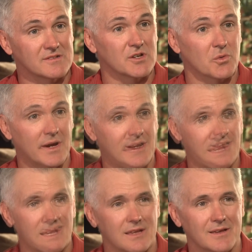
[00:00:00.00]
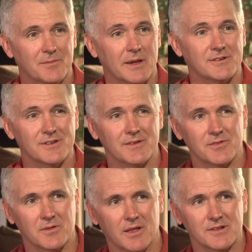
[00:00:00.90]
is degrading, imagine if
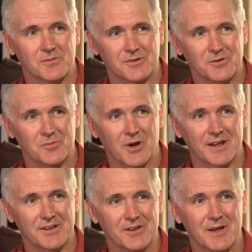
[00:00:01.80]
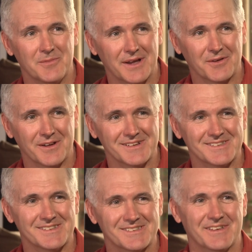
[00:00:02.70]
the lights were too bright and you got
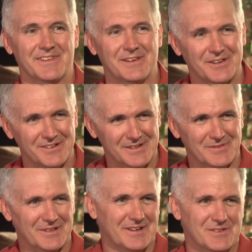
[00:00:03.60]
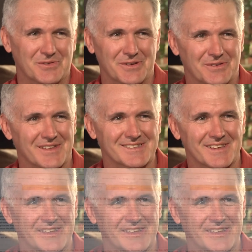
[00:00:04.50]
migraines and suddenly it could dim the lights for you, things